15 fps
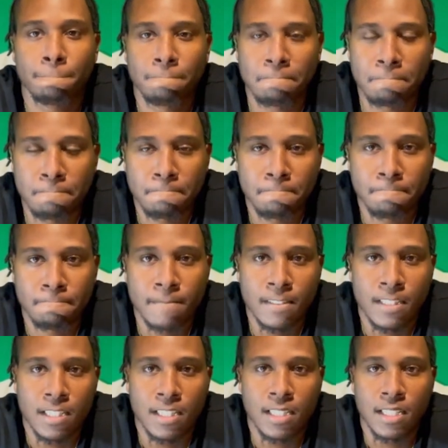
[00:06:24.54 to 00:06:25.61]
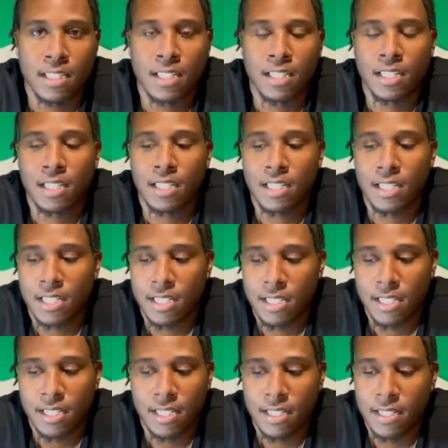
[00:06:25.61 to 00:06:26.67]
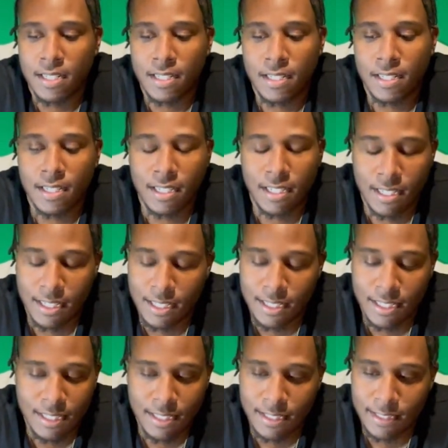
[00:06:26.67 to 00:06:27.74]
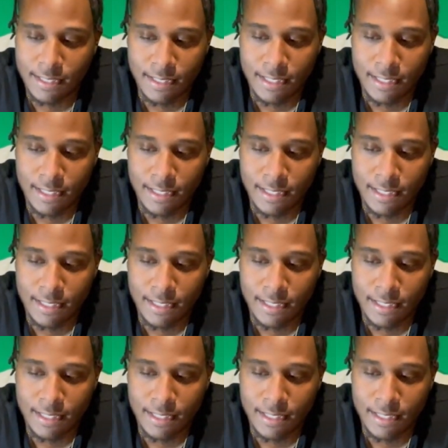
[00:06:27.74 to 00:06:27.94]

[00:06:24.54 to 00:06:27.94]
Nobody speaks.